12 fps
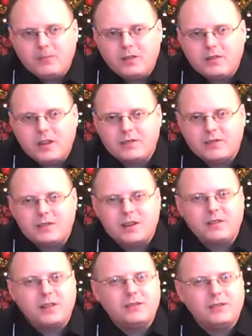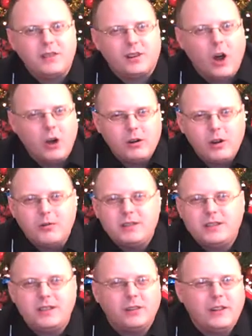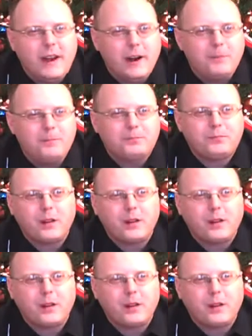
Just is there the the cocoa is still there,